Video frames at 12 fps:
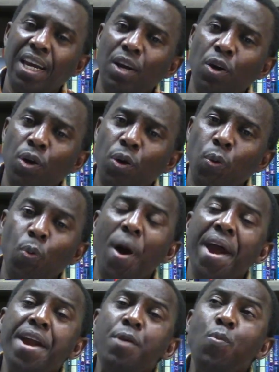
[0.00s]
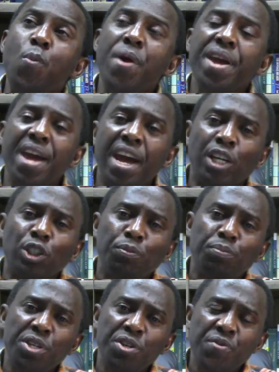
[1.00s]
When we
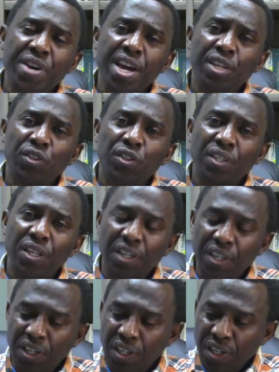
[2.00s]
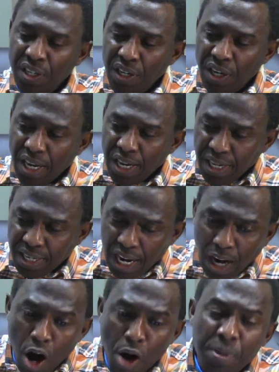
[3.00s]
experience the
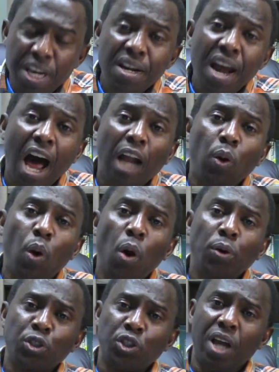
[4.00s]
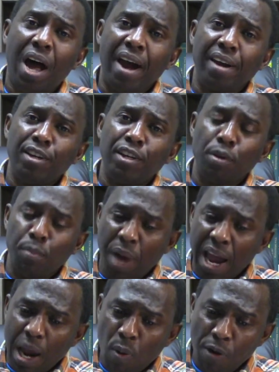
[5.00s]
coming alongside by
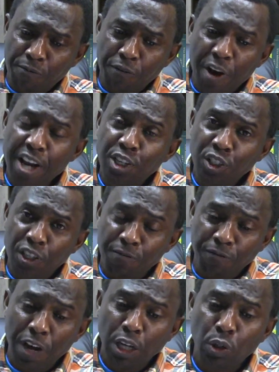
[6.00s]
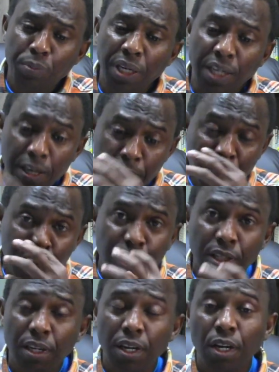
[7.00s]
our friends and fellow believers,
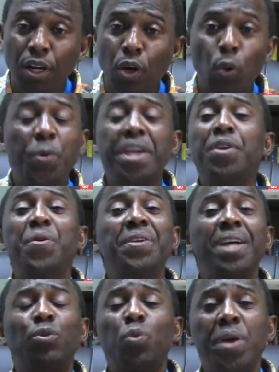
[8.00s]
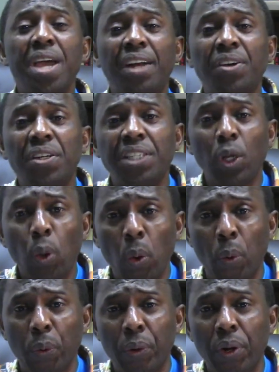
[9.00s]
we know that we are not alone
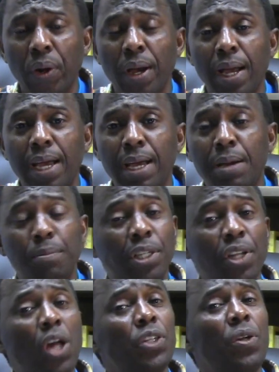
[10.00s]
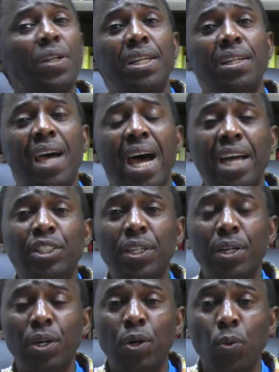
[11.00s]
but not only that,
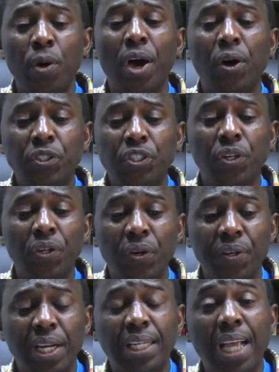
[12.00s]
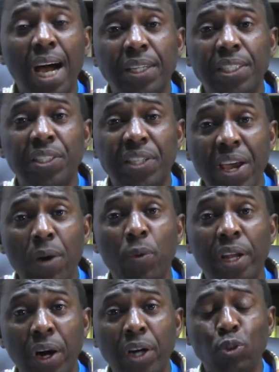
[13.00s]
we also know that God is there with
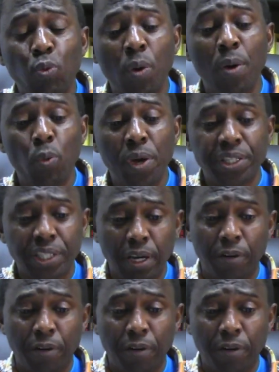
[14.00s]
us when we suffer.